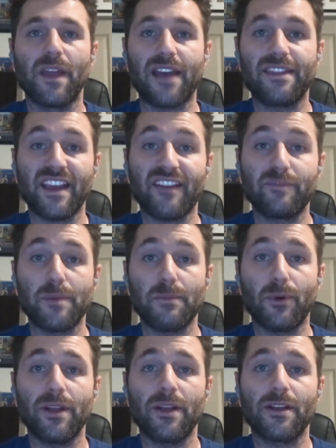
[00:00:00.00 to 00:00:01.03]
I think I
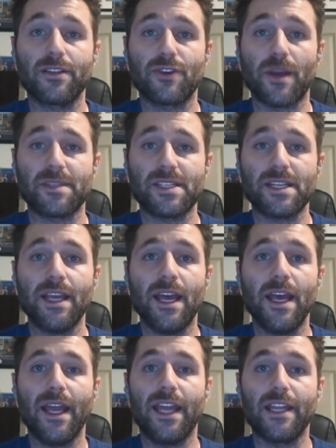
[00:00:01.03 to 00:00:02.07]
pinpointed a discrepancy
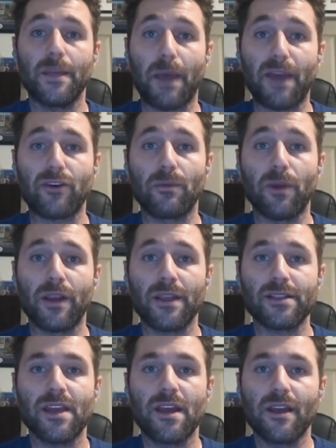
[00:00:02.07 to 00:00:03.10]
in the micro
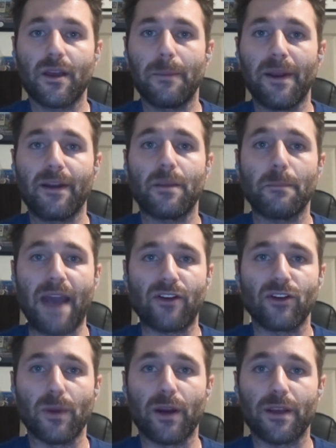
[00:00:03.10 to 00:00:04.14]
markets compared to the
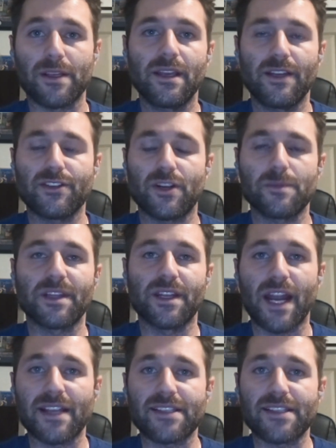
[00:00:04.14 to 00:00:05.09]
macro markets in terms of the dynasty